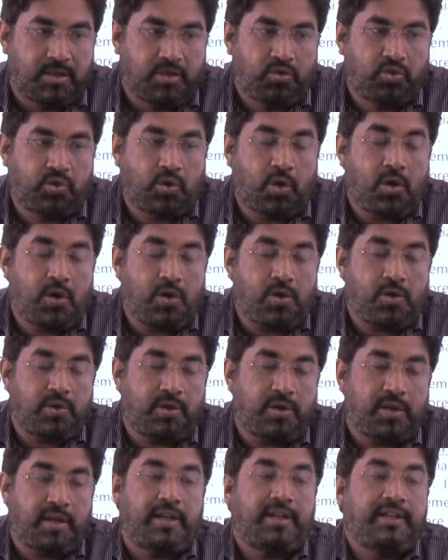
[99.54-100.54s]
So,
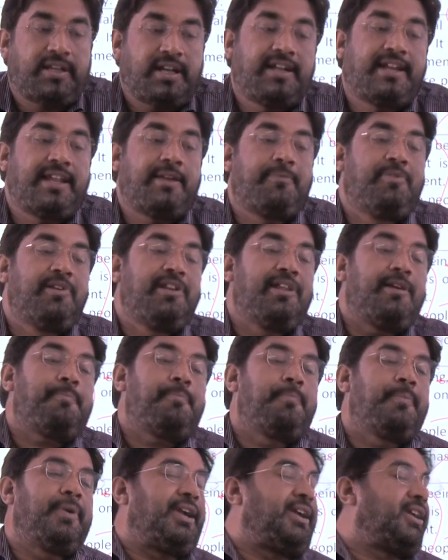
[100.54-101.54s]
the
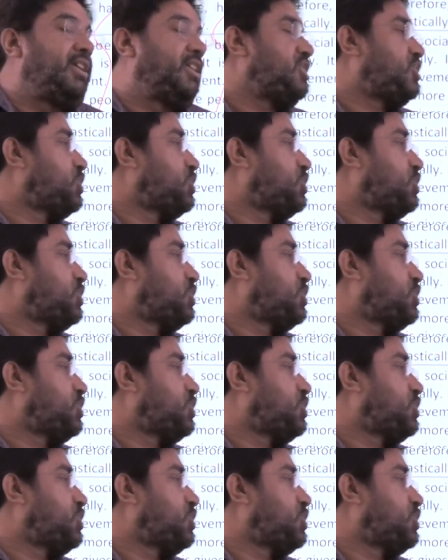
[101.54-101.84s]
development, the